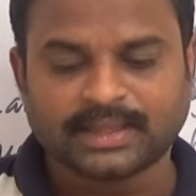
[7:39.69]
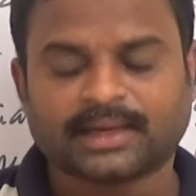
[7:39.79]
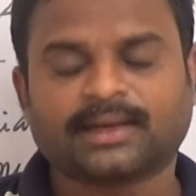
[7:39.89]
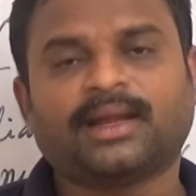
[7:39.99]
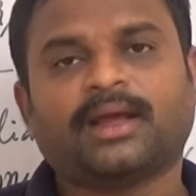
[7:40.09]

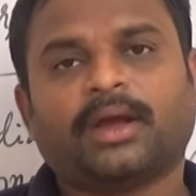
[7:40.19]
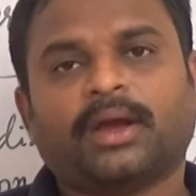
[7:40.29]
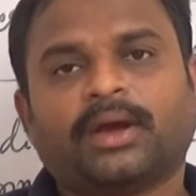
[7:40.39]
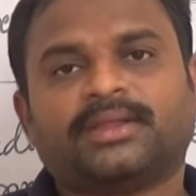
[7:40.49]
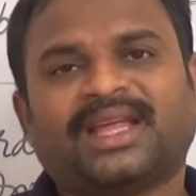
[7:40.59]
Then
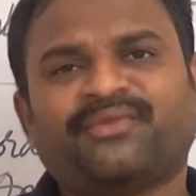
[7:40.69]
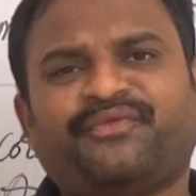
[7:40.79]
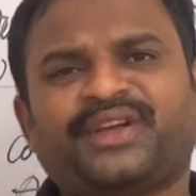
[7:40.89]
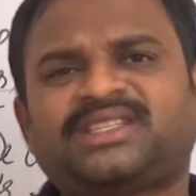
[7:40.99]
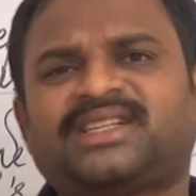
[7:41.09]

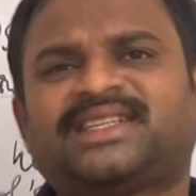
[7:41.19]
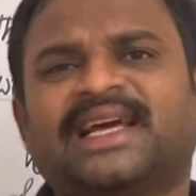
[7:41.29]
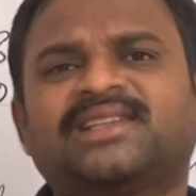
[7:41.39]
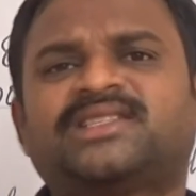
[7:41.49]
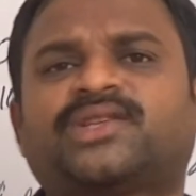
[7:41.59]
which
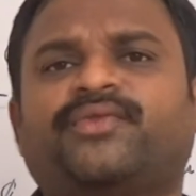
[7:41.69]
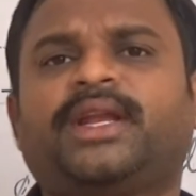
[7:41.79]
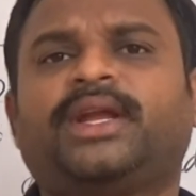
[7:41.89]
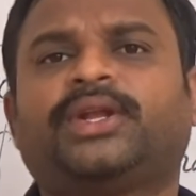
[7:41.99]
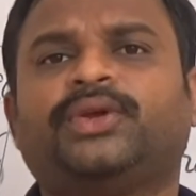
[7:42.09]
tense we
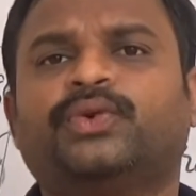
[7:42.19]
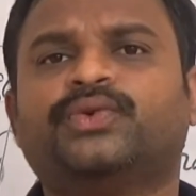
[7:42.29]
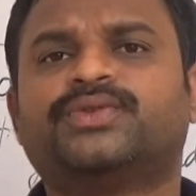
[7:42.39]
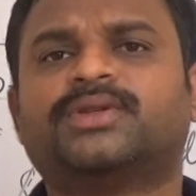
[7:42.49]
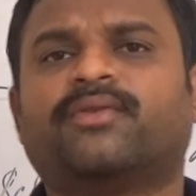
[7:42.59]
need to
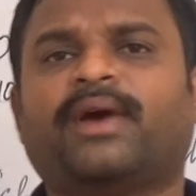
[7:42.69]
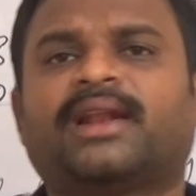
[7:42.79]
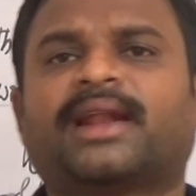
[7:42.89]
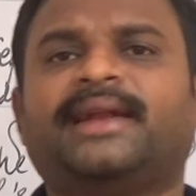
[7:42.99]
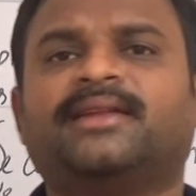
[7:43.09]
use
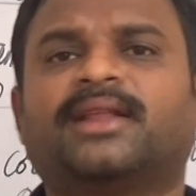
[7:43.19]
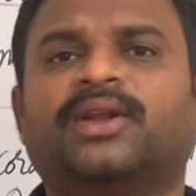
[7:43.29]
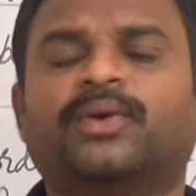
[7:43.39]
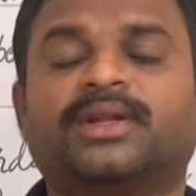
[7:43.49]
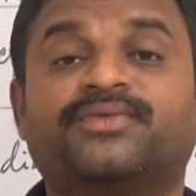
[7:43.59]
while writing the
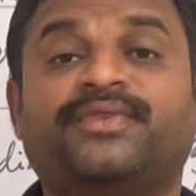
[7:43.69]
notice?